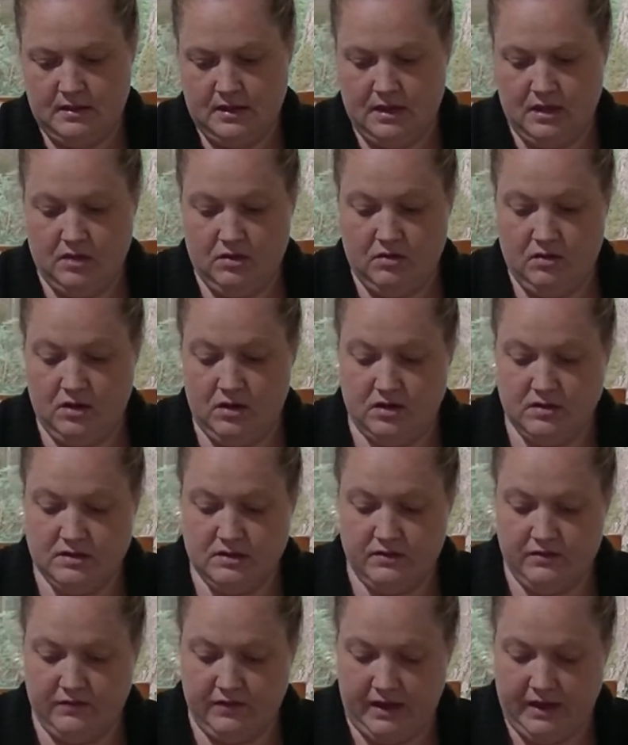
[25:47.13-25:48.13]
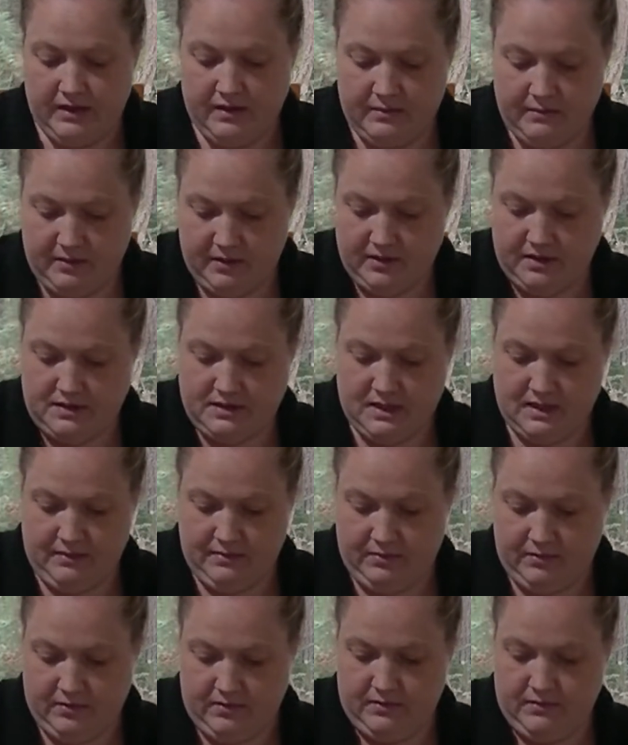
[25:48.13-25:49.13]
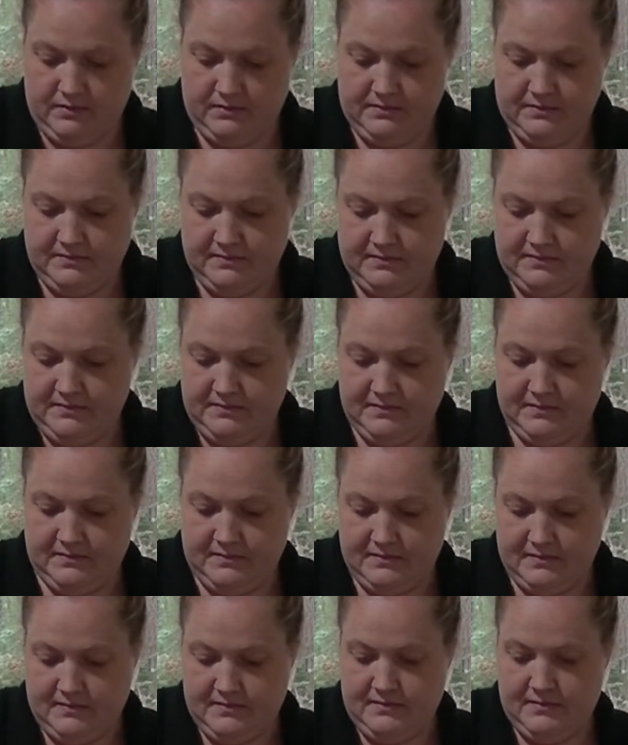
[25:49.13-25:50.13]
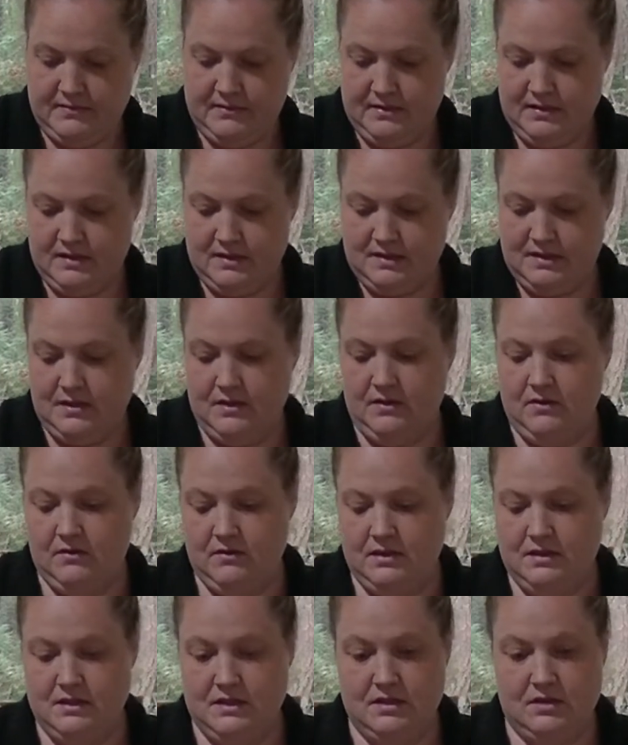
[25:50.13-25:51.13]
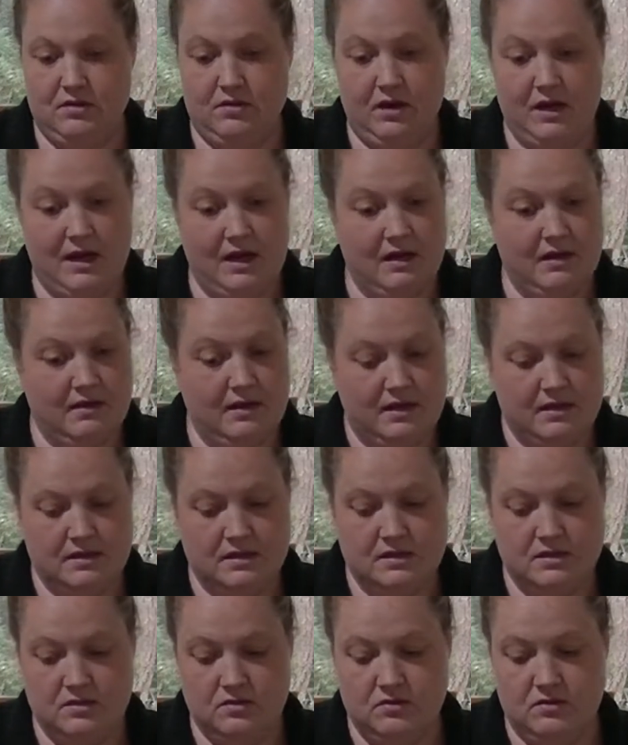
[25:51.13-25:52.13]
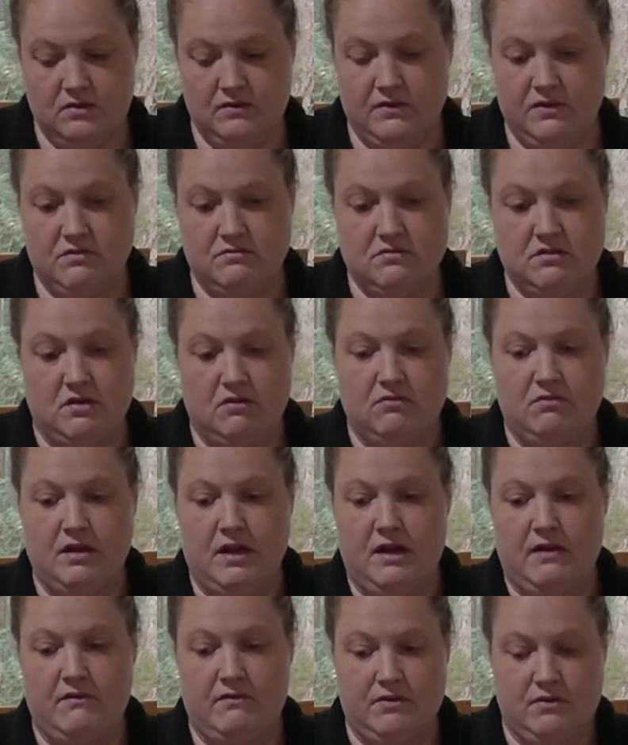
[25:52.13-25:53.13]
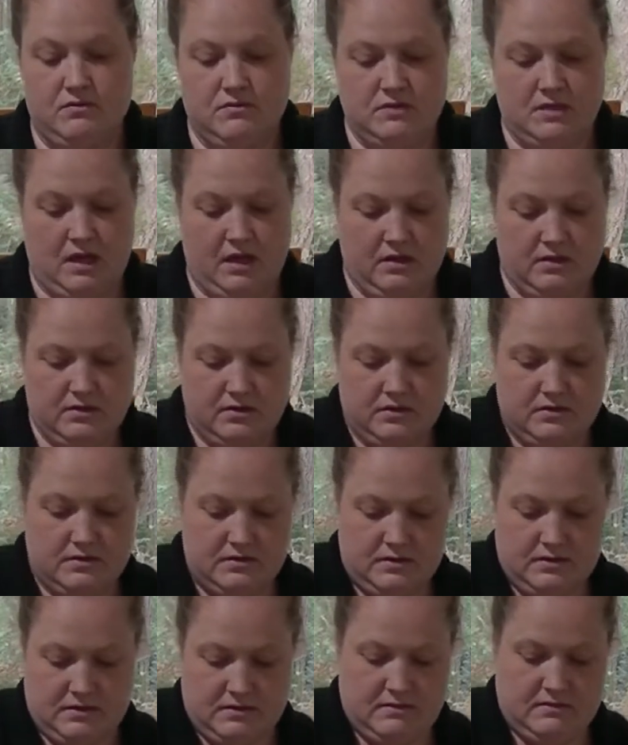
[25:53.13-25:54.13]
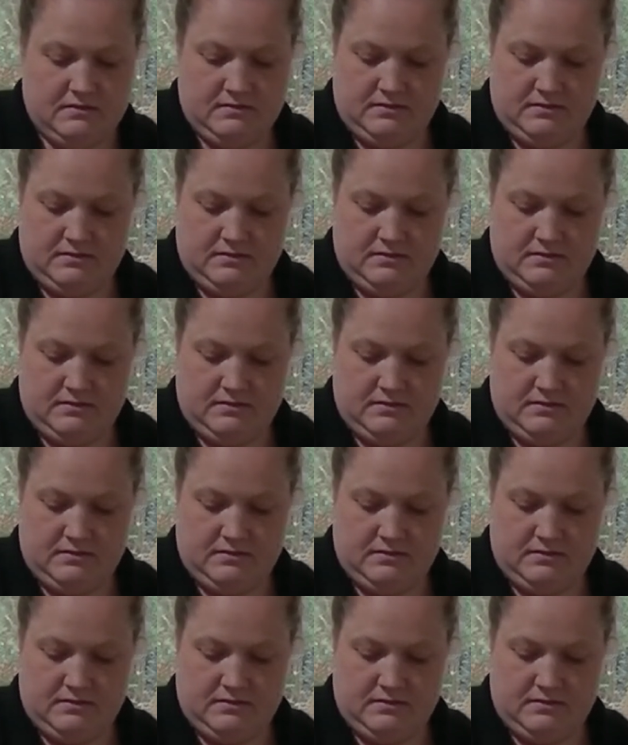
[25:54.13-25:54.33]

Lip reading: You can also flatten them on the table. So this is a great thing to do if you don't have those cutters.